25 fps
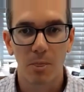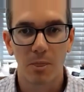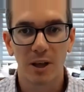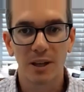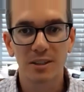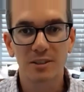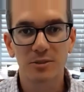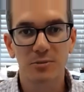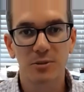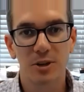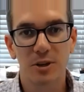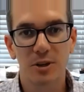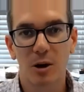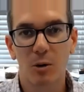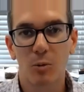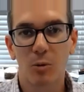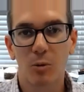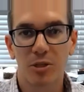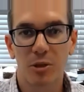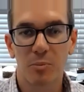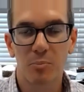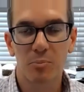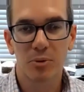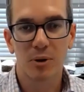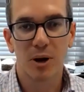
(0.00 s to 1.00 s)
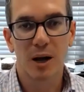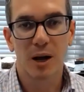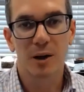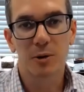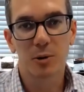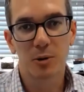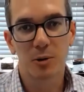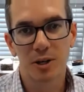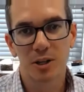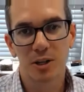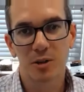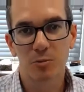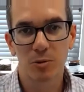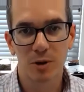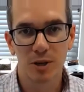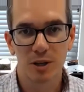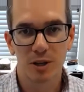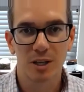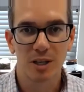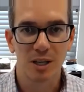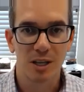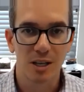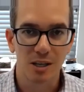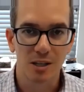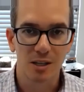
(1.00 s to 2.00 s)
let's figure out what the priority
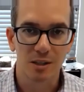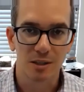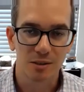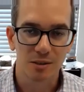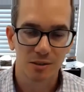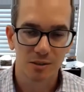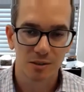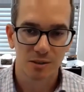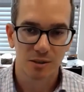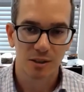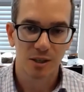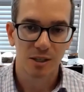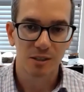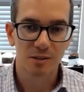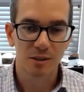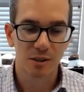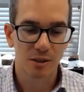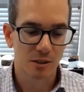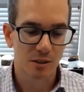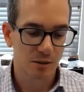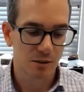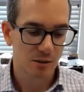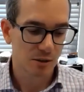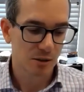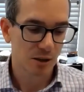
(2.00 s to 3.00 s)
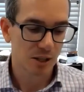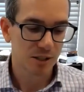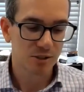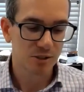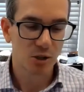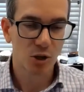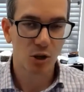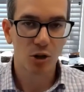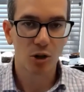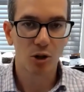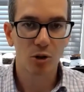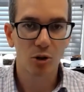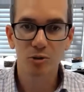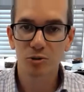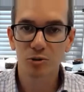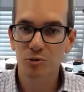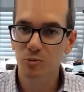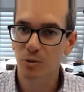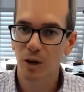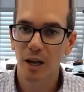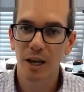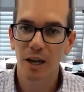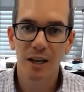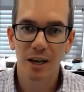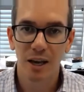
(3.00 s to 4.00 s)
really is. Is it, let's close
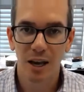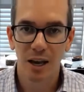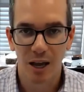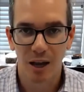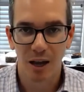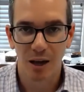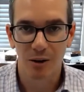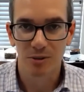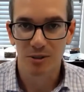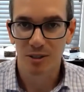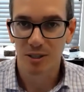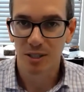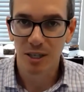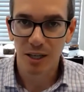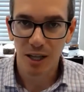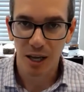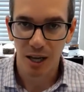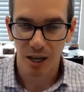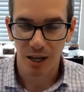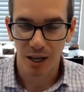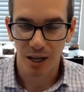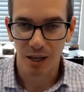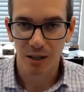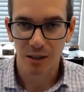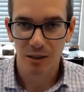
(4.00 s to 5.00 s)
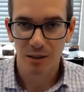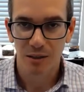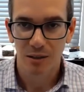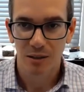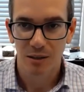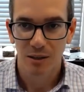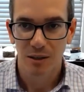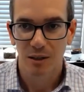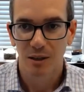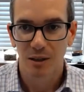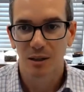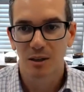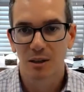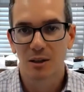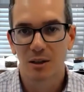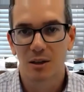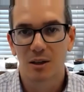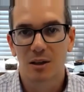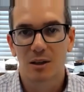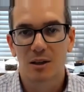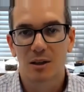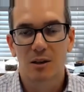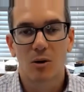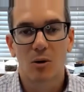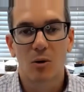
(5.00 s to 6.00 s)
right now, today,
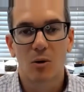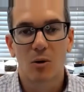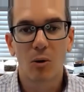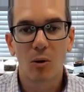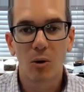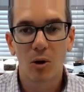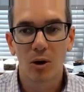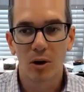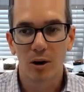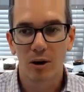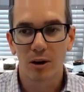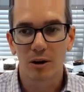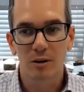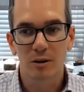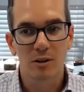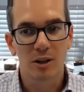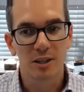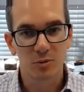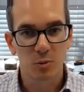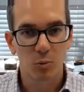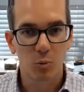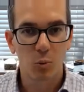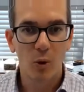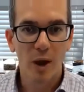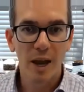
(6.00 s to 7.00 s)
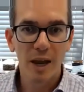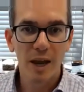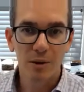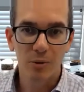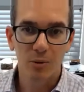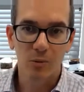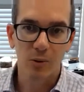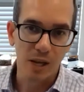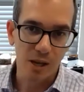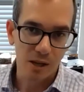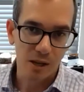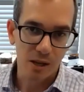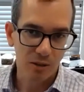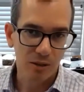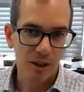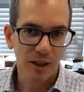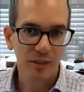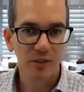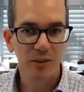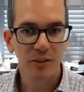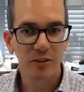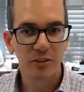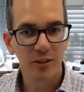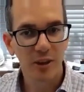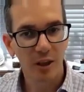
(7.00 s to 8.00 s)
or let's wait a week,
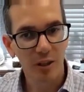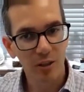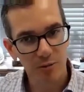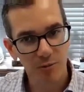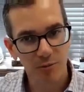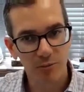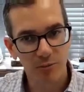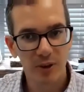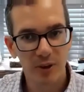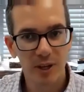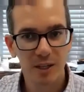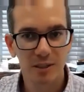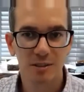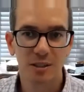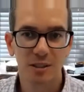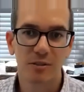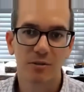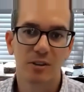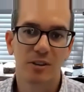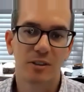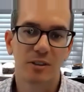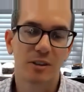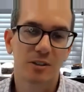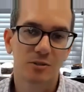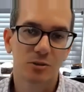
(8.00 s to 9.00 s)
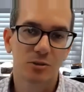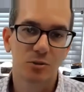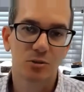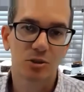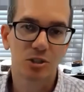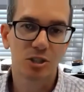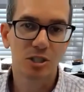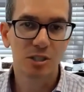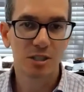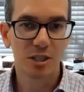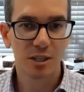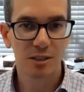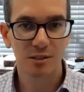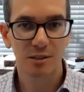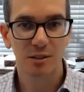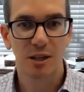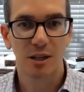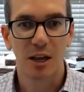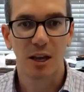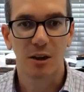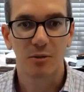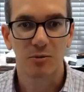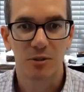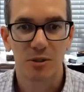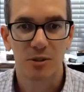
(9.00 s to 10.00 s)
let the seller fix everything so she
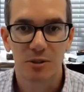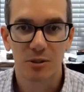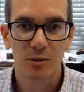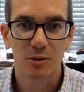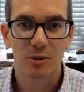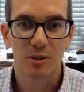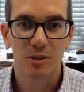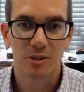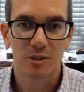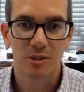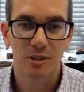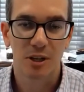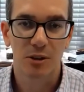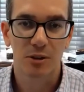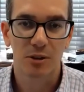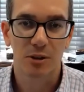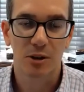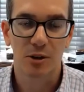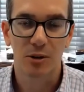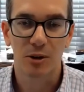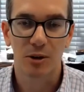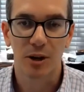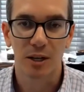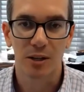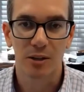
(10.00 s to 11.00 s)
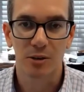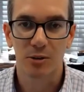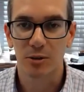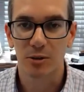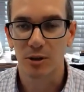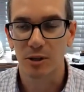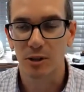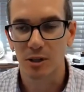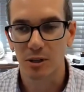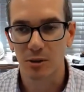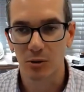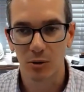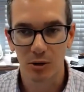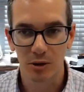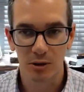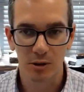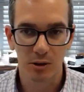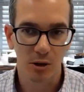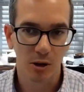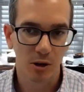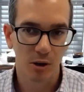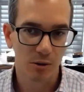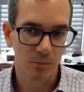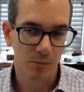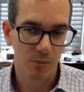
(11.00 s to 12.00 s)
doesn't have to do a seller credit
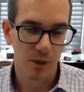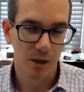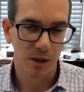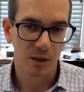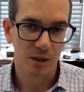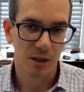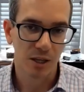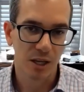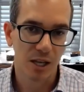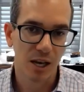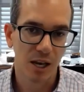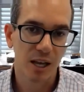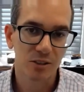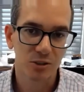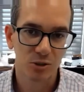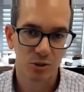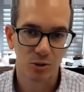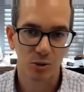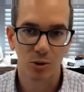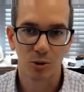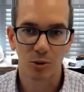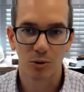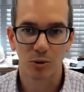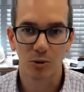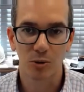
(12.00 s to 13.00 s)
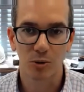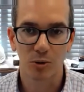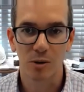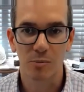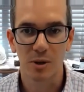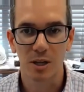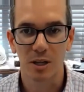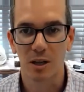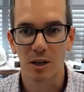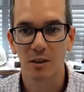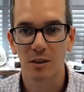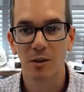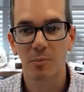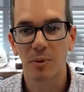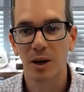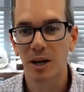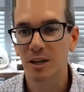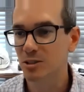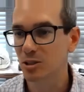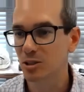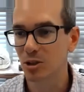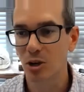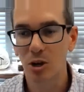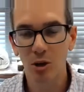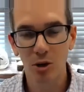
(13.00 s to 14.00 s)
or an escrow agreement. And the
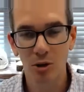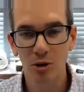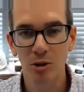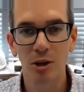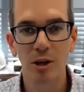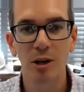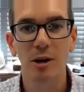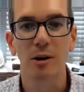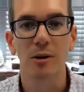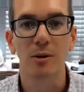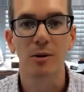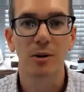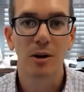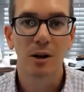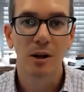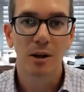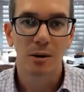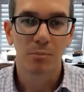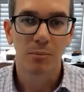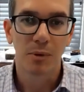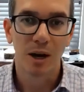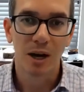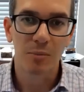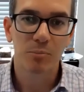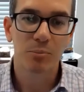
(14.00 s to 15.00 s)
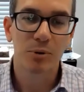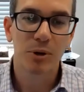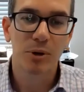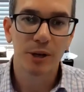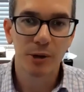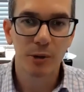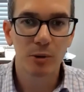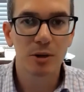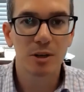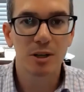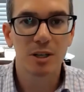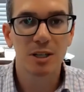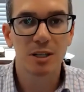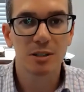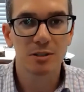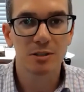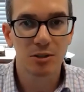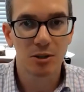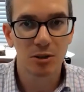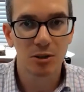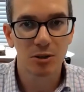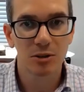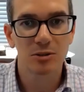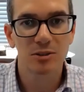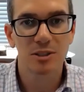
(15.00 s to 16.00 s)
buyer said, no, my priority
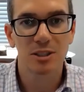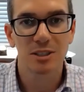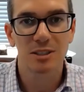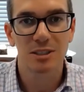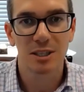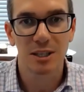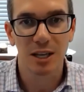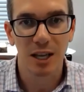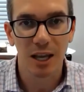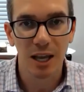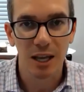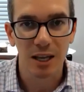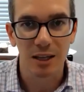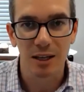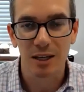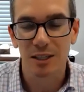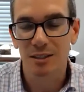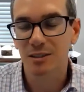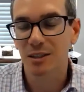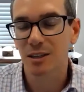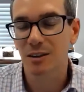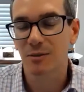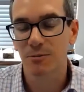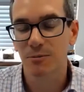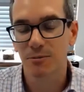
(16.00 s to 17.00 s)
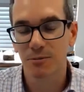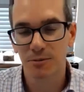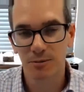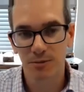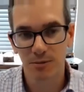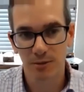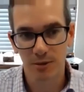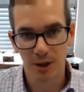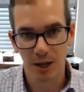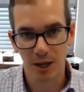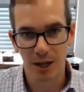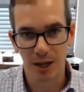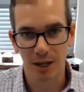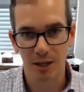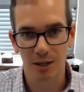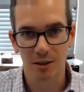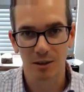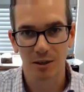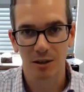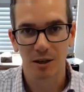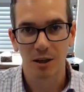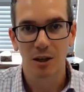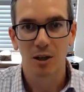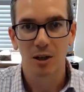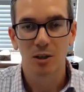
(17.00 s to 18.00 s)
is closing today. I said,
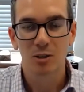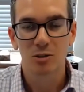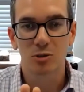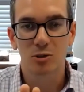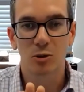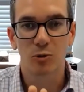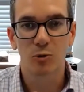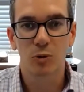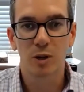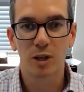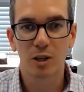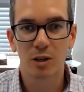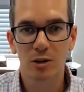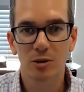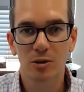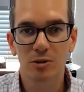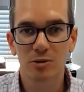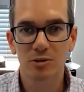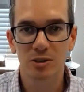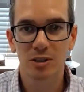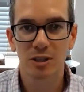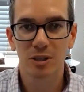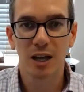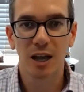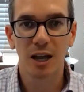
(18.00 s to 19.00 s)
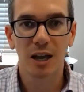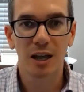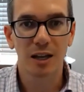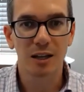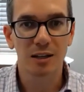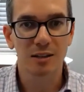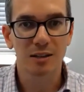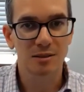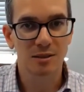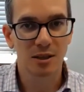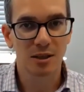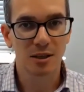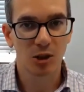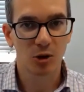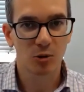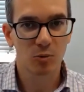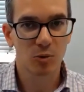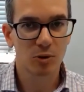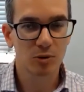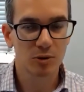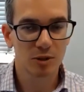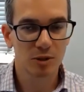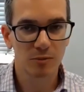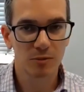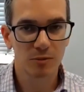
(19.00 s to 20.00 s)
fine. So if we close today, seller
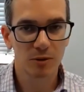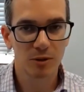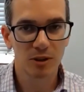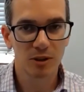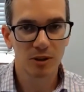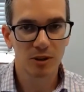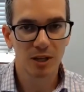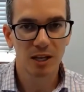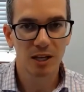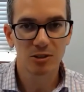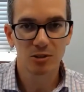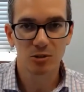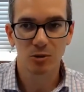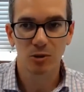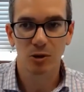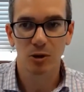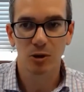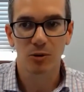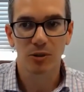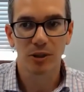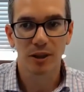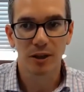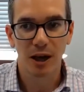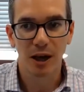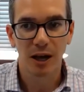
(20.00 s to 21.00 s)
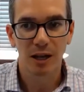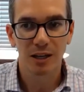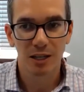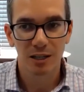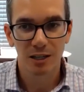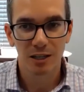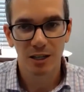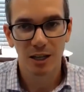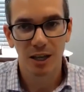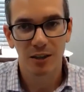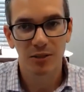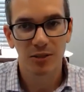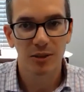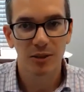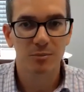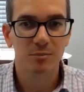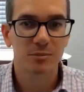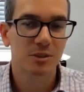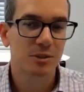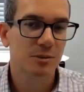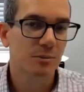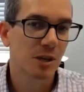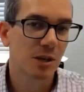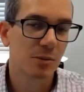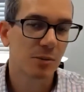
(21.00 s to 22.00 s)
won't give you the escrow. That I can get them
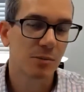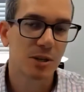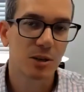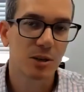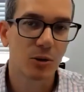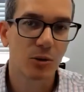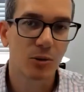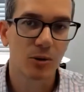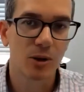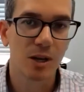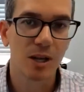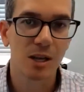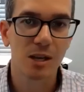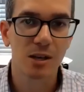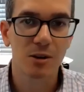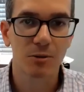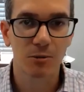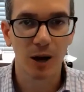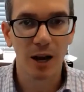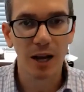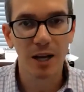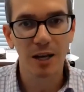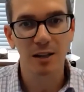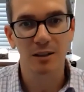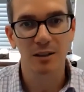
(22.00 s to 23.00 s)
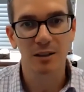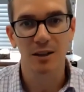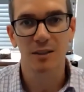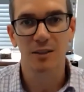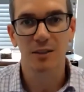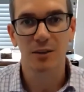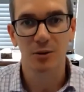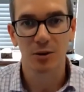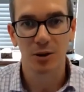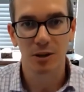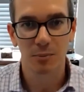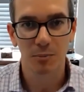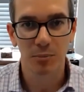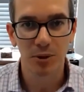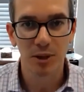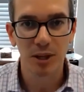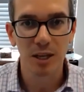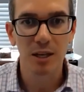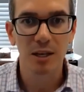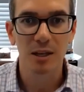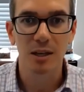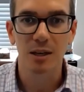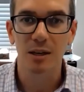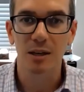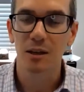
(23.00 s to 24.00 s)
to maybe agree in writing that they'll
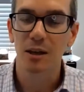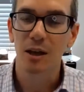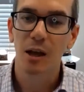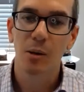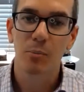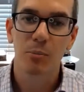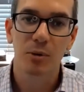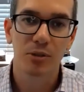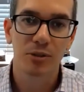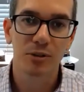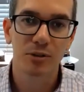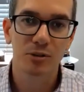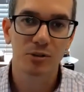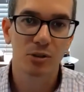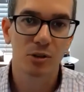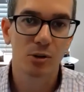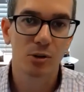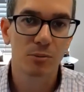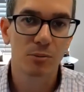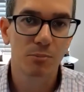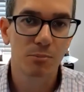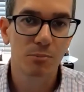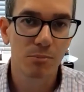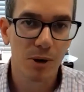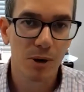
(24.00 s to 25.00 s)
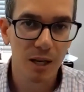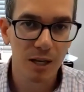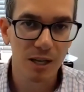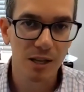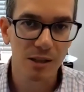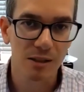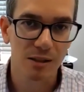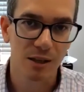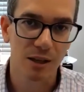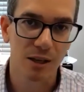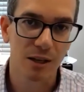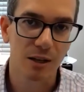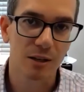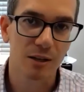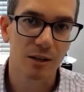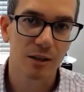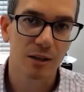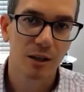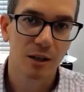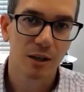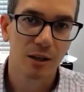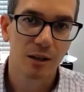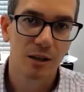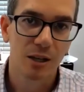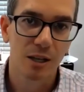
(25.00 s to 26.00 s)
complete it, but there's no money there
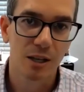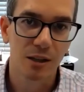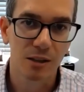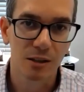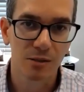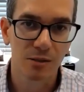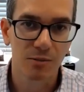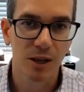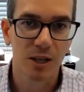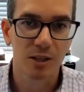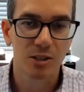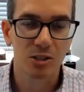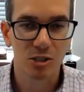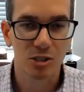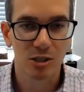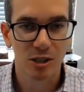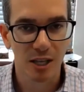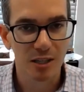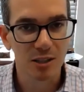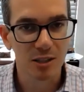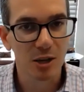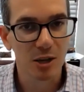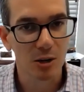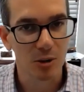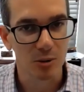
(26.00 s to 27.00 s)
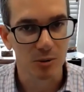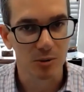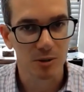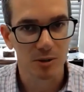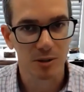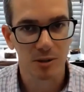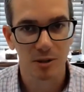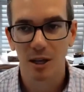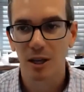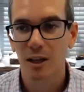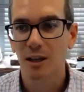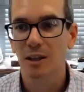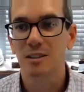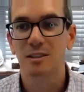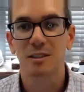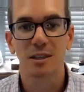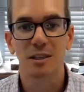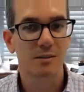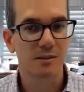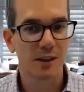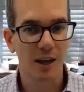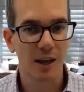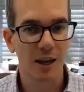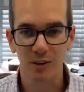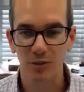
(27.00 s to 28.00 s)
in the event they don't. He
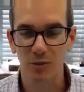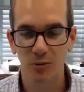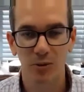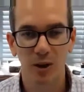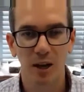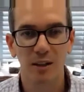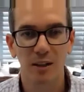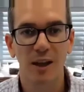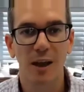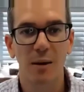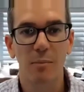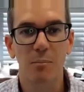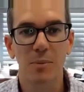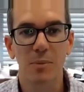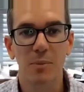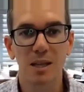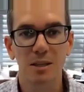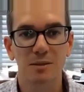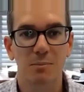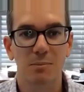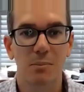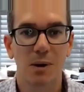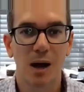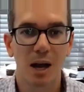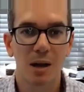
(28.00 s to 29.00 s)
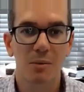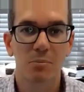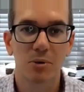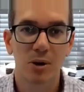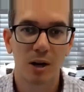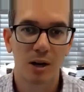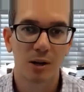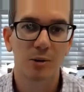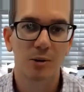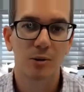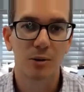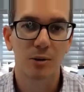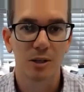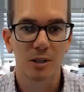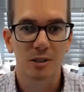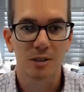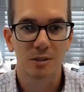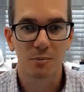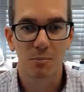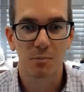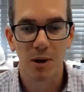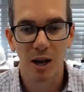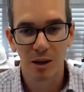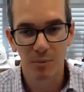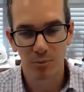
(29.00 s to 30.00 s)
said, that's fine, that meets my
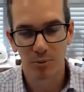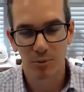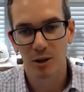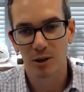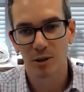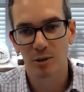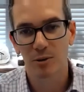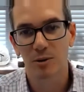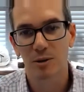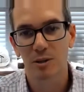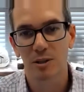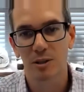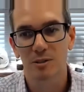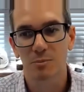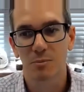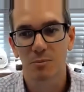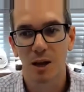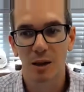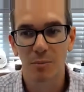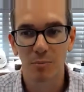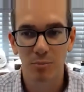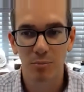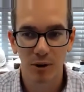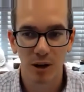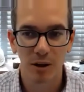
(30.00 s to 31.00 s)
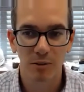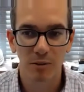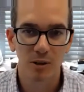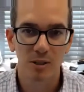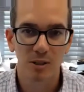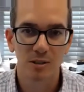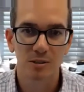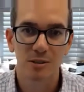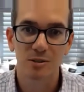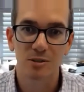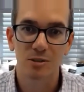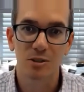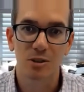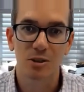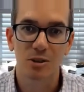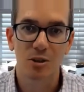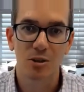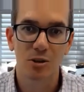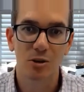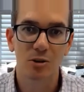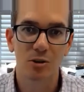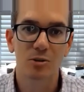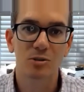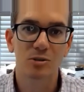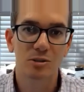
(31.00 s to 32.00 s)
priorities. My preference is to
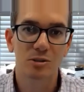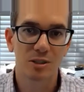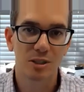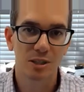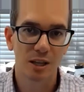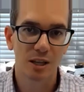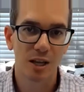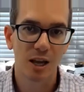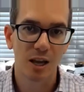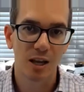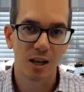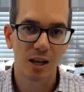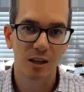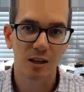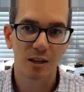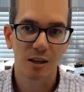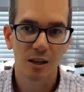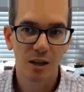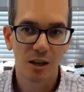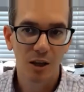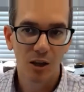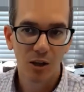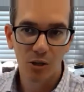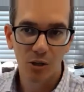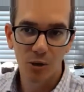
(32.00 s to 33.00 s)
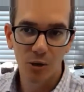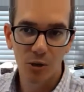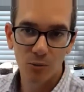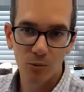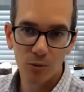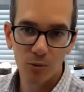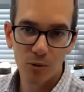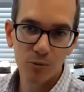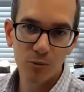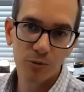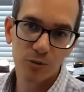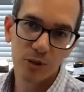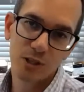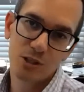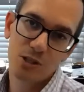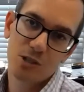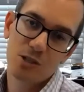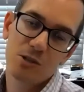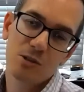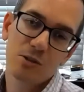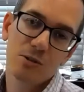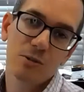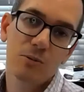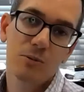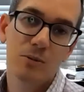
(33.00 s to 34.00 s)
close today The roof
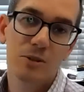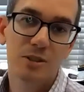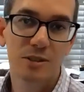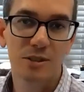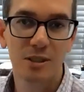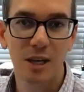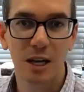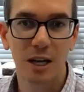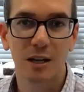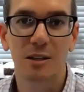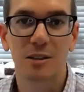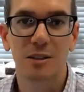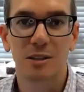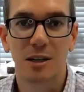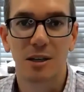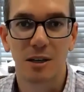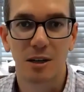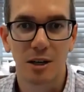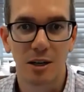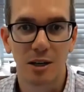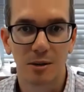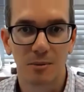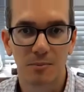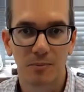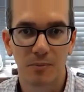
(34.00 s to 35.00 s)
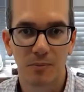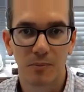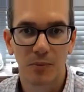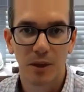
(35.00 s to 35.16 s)
issue was secondary.